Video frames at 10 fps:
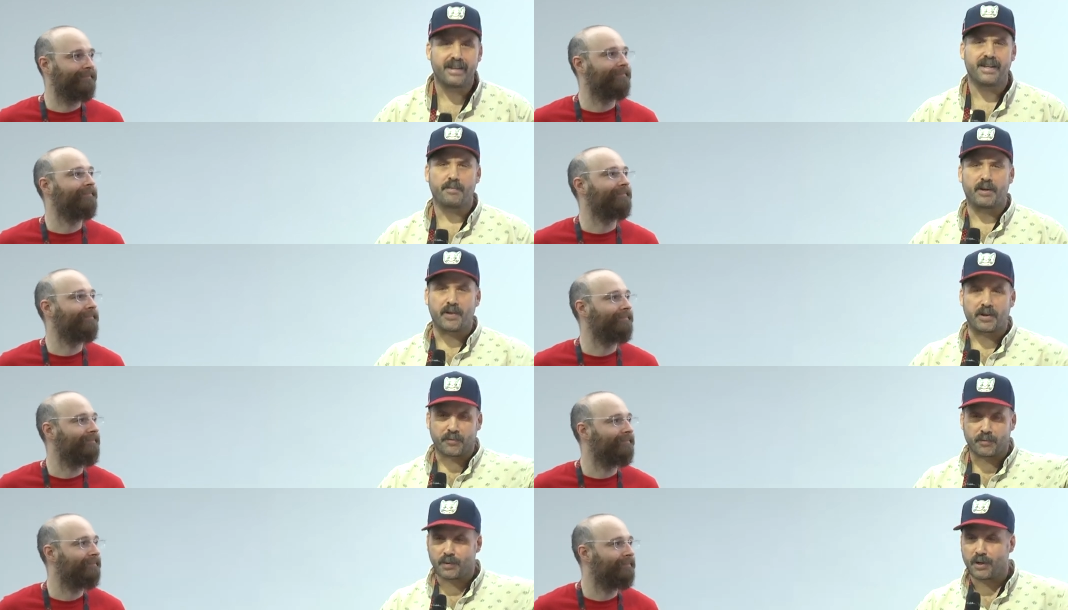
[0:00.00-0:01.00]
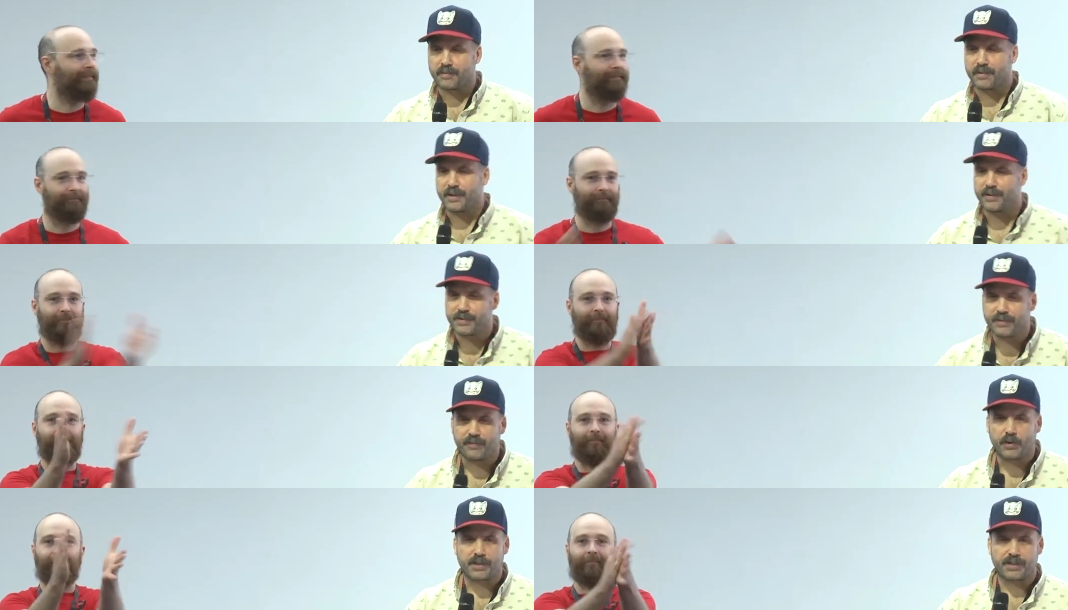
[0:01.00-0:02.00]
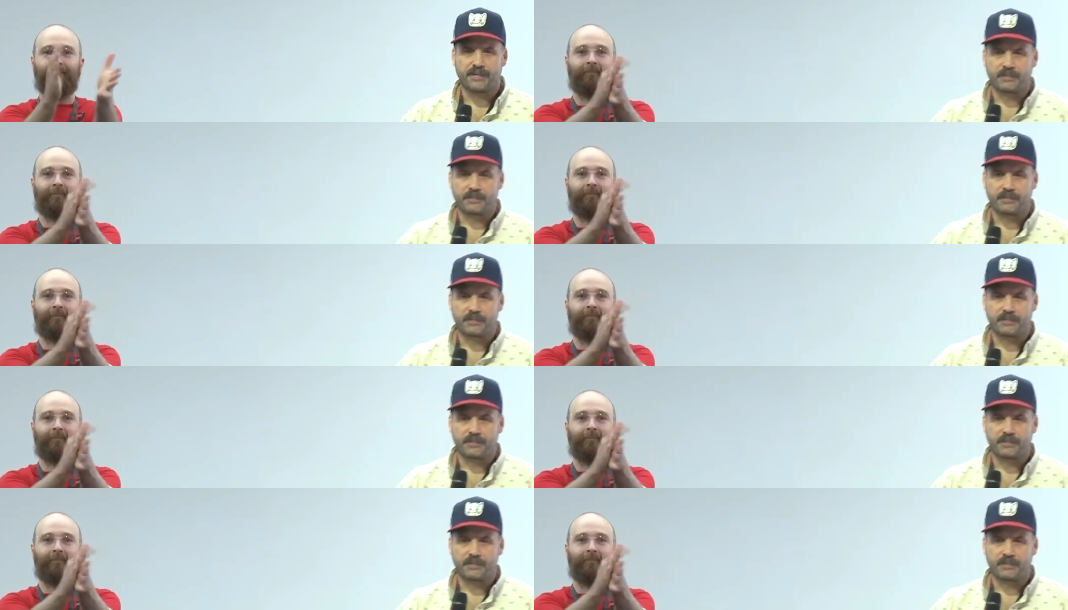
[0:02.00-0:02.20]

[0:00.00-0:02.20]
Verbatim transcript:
Speaker 1: and a big round of applause for those folks.